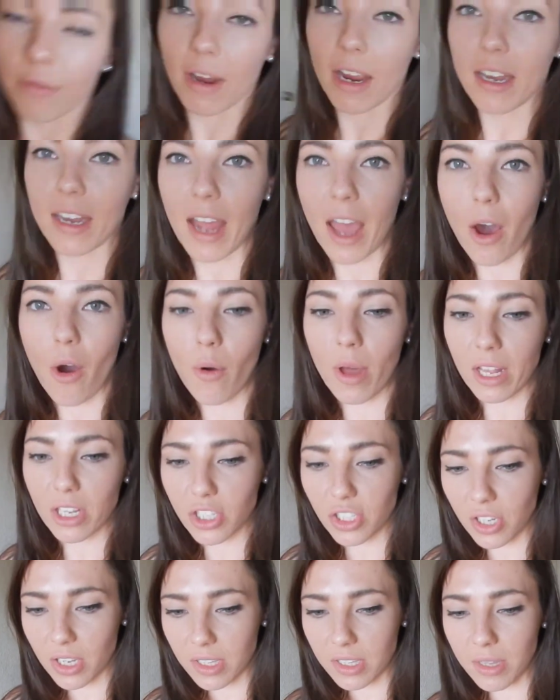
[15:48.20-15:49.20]
Right now
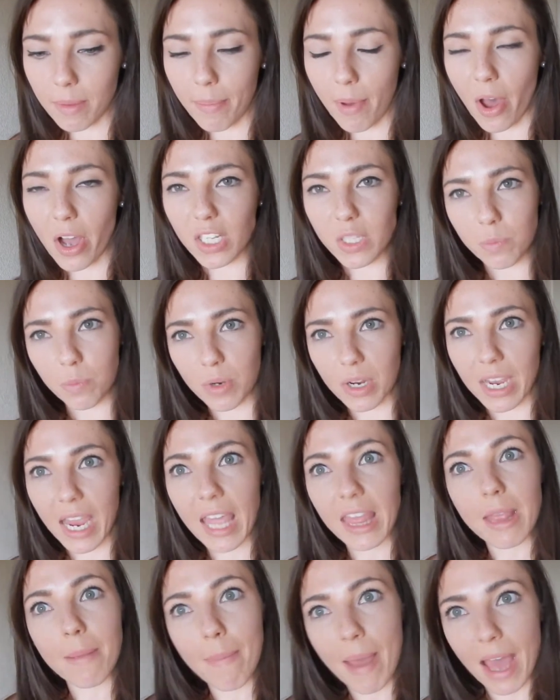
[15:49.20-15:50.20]
it's just the box spring
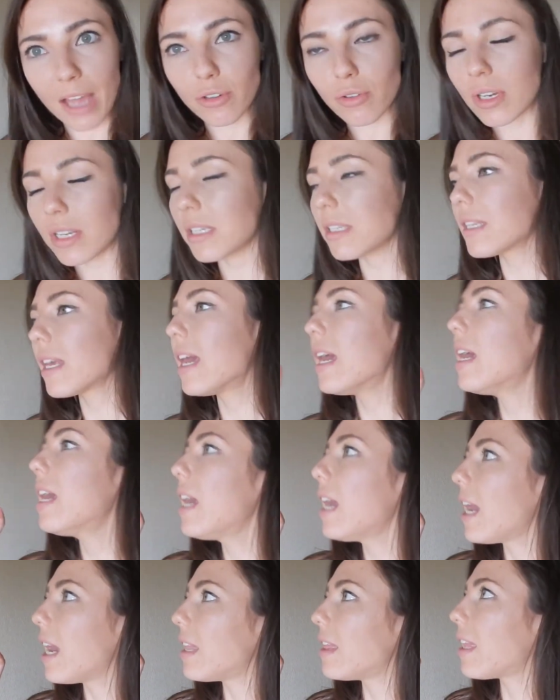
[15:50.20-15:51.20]
and the mattress.
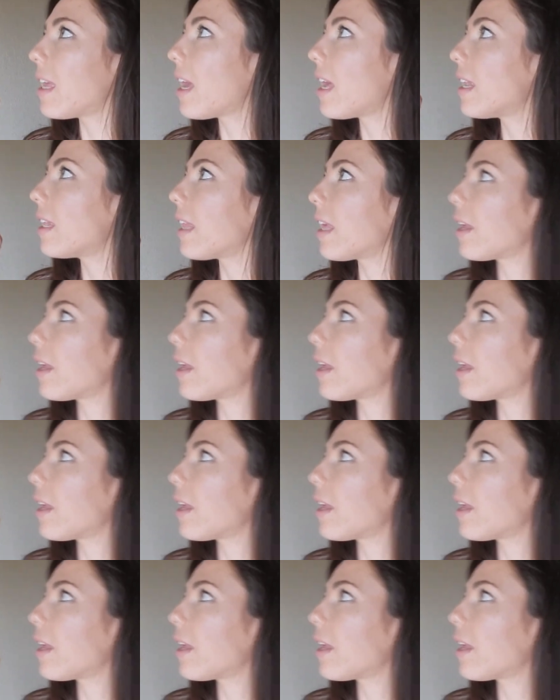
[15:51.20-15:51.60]
And then